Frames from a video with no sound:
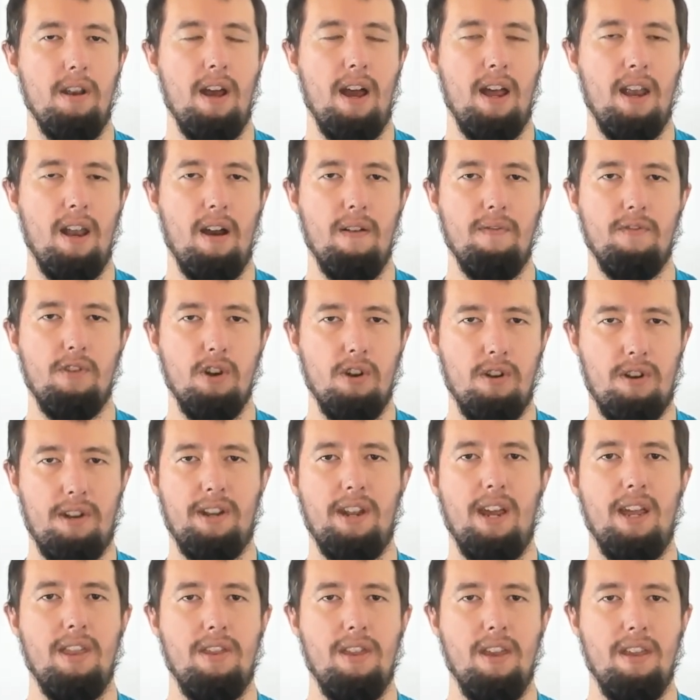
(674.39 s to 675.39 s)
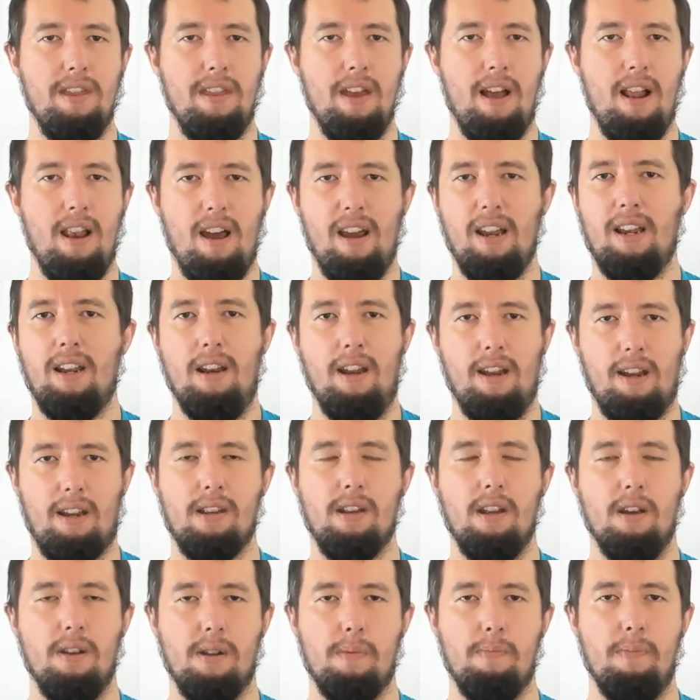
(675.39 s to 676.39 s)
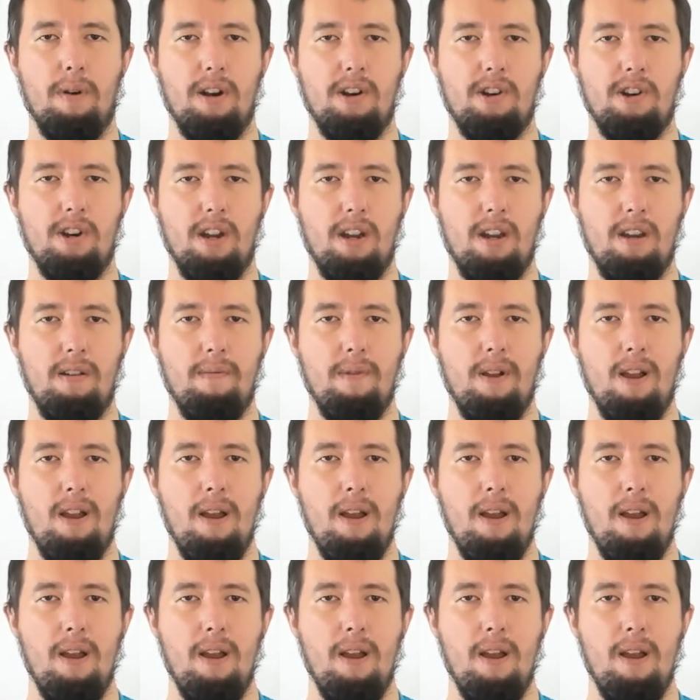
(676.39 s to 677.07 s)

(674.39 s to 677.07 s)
and I've just said that they're like an Excel spreadsheet,